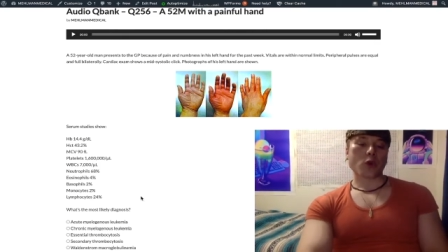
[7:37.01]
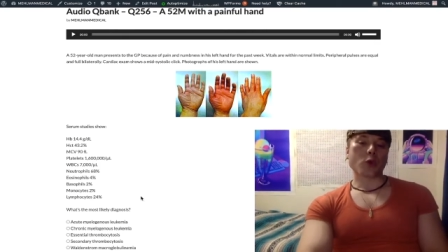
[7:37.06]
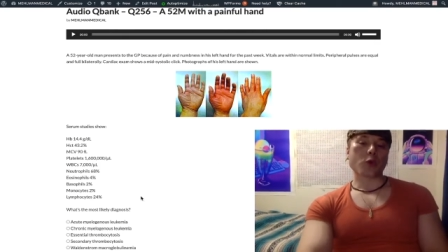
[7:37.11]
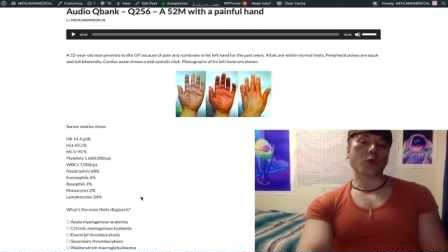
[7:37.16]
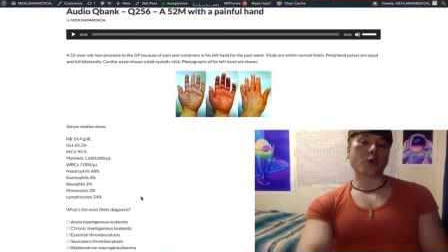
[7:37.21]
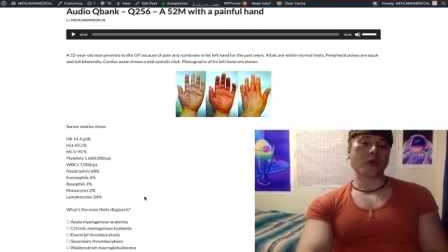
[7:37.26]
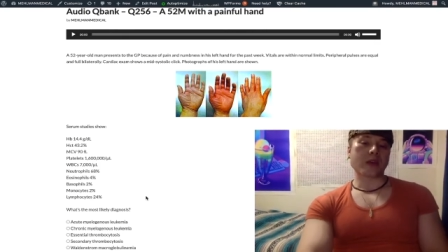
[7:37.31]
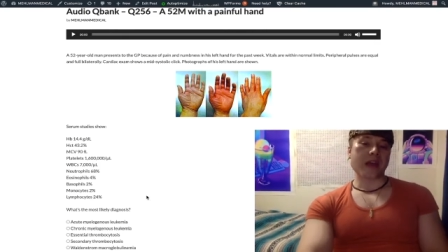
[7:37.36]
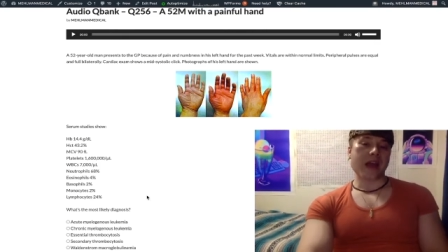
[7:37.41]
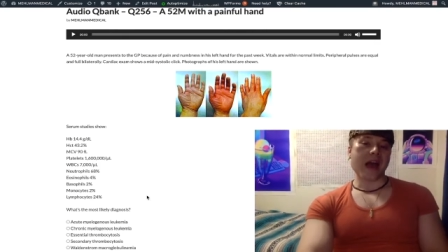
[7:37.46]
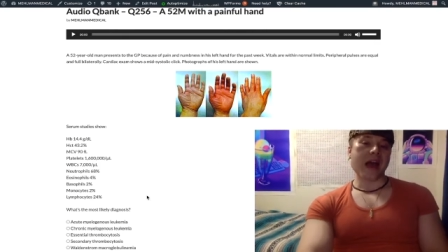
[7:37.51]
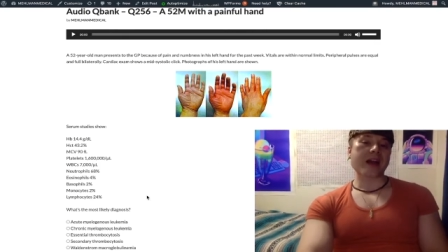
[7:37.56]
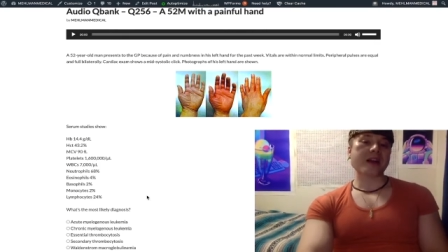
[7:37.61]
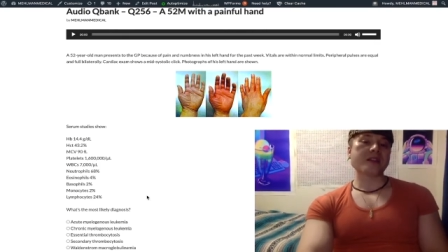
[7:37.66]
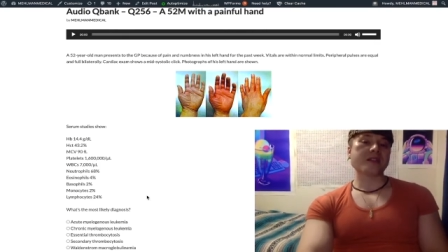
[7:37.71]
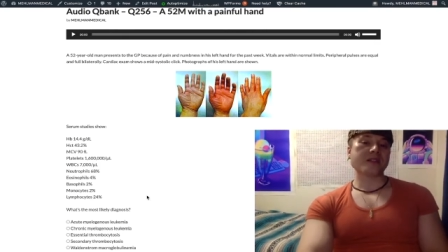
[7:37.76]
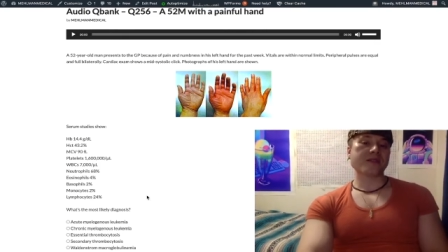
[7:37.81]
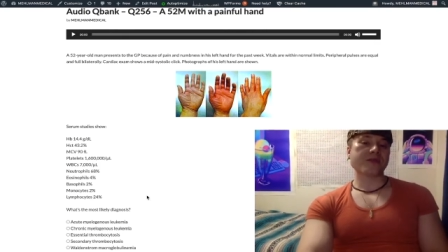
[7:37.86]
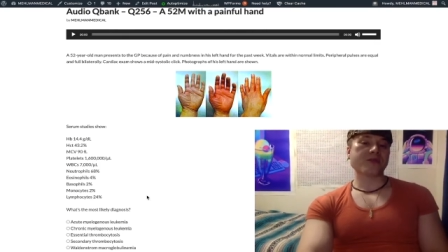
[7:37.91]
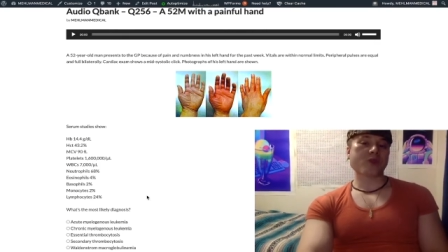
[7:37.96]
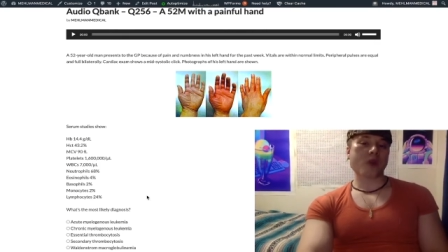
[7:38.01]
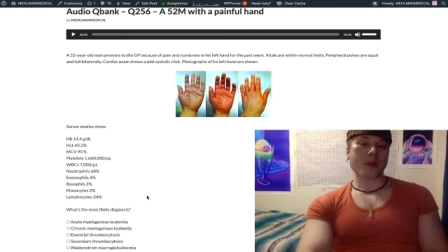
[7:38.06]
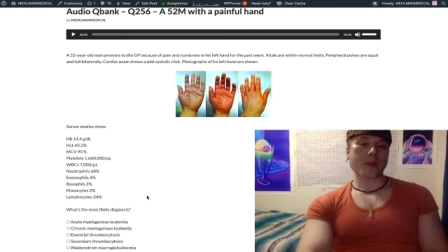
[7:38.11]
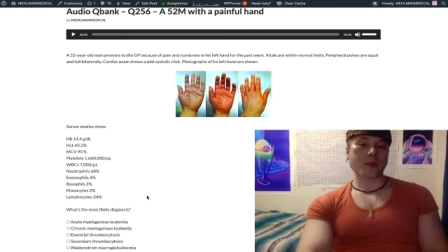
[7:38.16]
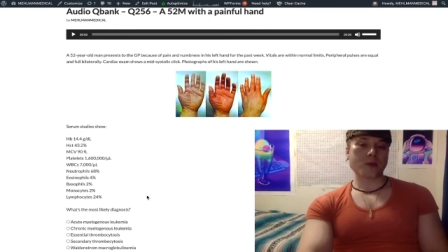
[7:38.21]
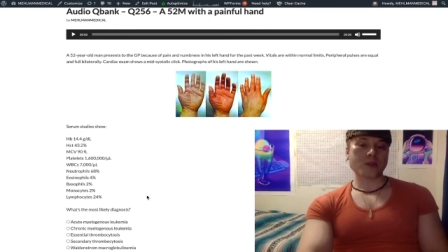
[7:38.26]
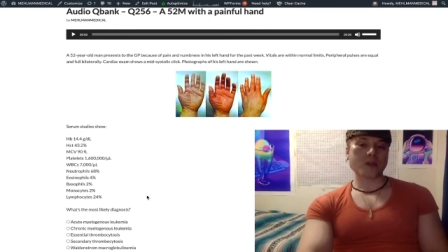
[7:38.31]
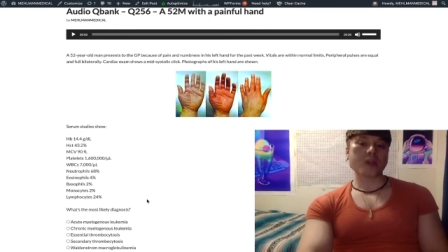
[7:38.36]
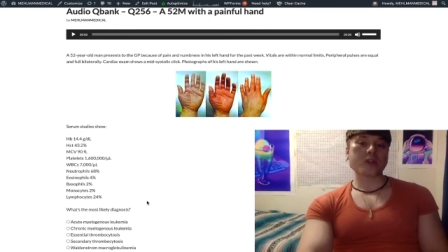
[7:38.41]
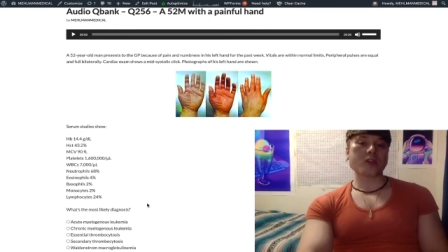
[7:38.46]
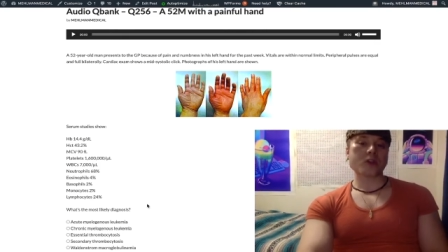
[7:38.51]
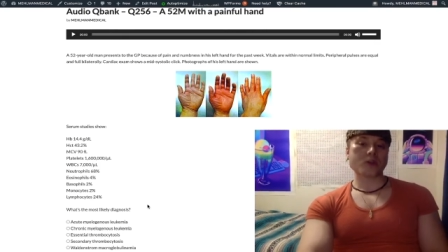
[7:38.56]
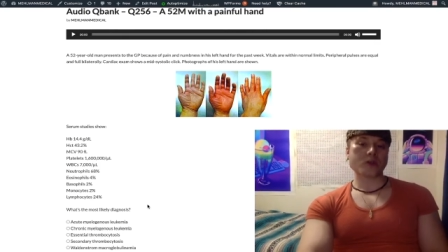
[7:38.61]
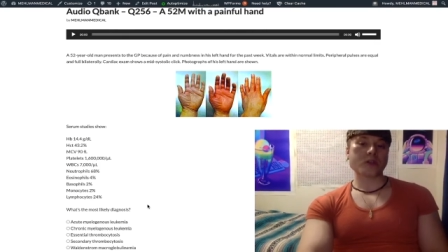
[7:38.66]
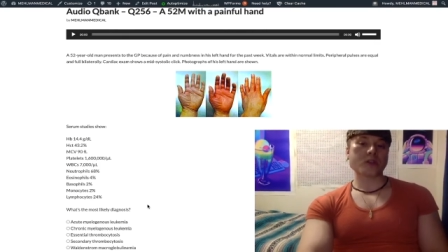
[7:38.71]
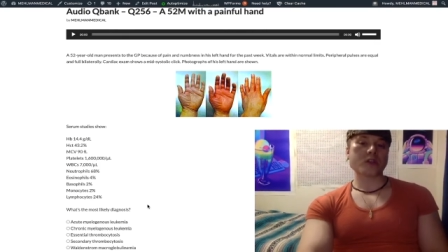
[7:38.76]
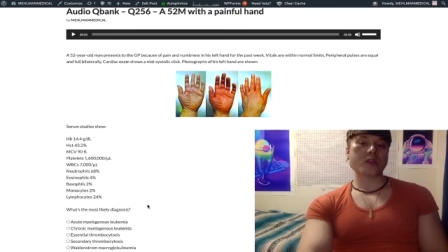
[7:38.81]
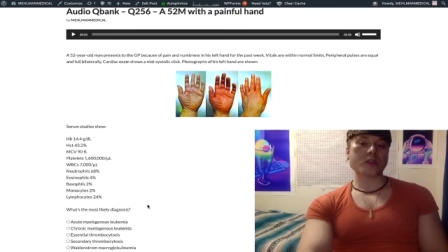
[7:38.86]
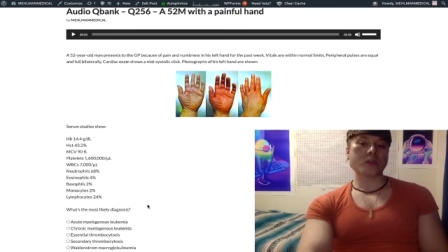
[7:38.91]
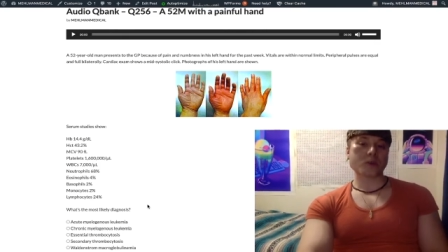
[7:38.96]
reactive
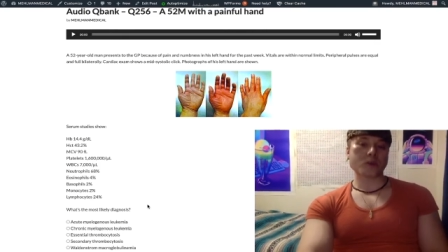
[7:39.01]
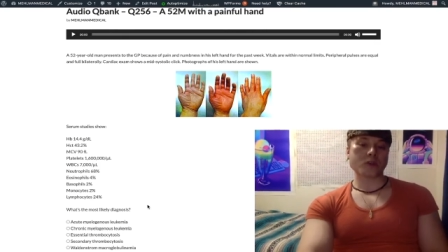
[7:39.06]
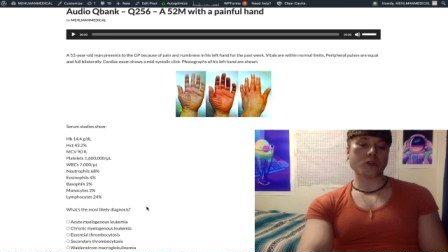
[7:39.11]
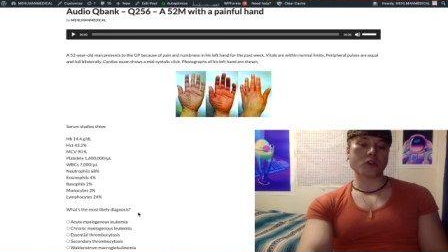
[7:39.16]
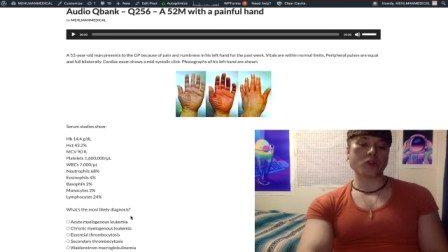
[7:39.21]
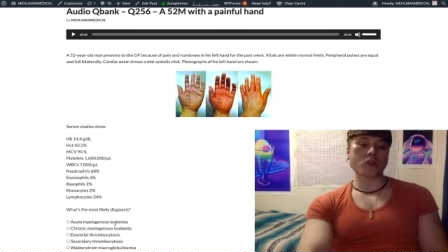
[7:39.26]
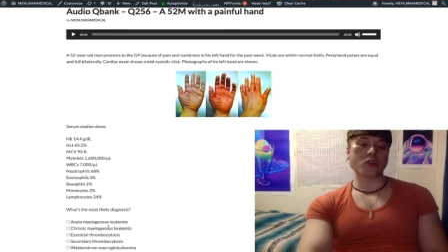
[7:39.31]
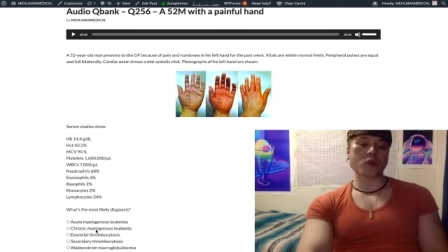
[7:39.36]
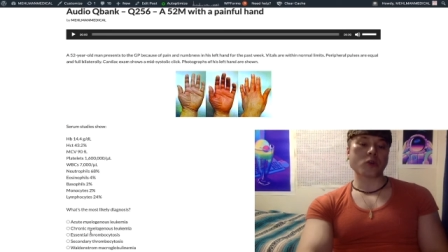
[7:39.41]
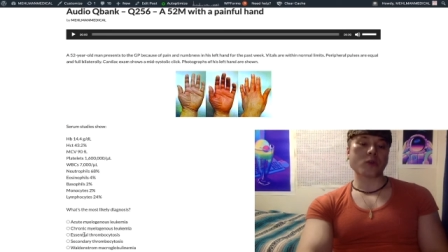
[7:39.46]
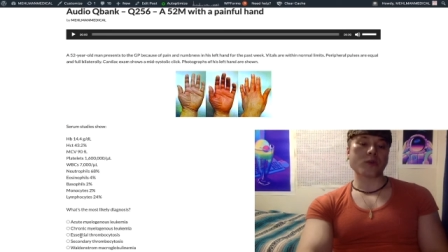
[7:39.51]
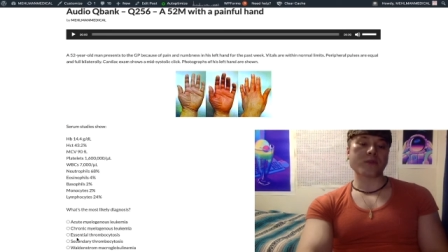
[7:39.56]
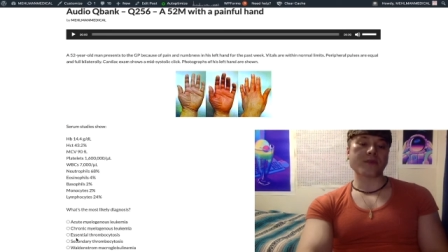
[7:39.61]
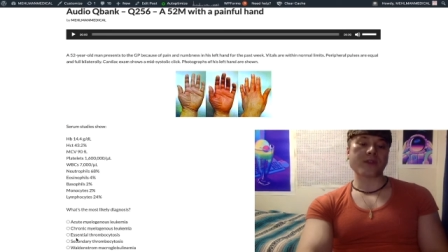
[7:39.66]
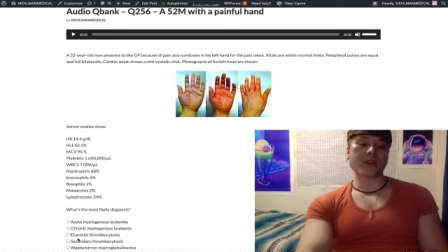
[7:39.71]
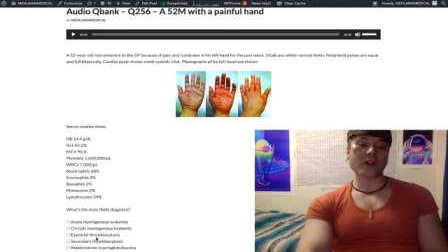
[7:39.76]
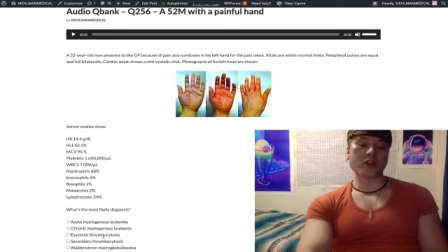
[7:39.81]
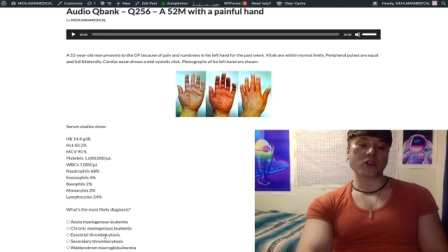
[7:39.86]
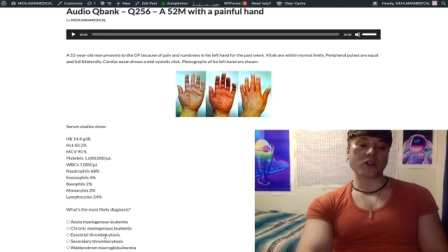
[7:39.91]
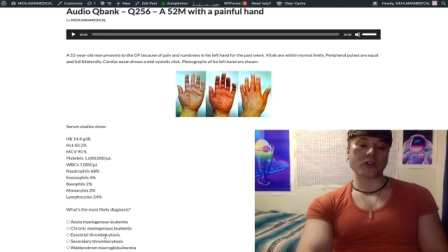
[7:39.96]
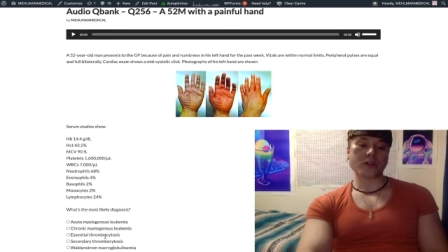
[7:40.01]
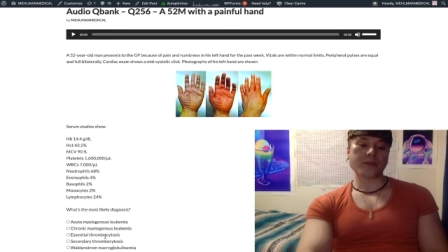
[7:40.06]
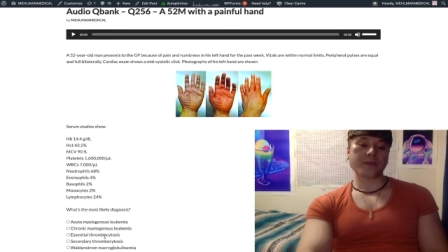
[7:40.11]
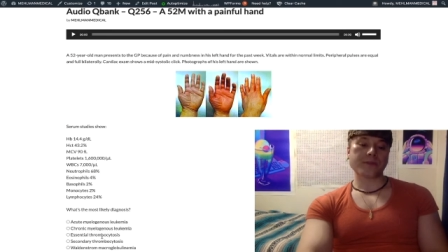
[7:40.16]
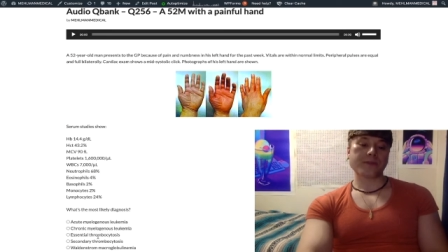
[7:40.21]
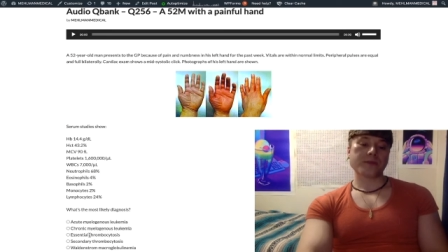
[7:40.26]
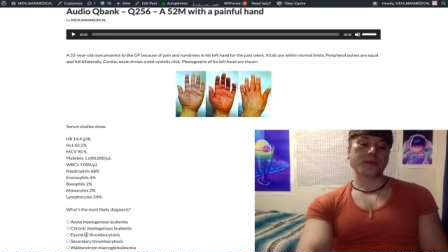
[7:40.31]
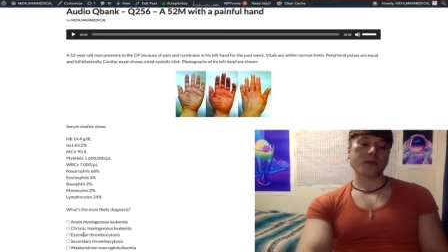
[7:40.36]
thrombocytosis, which is due to infection,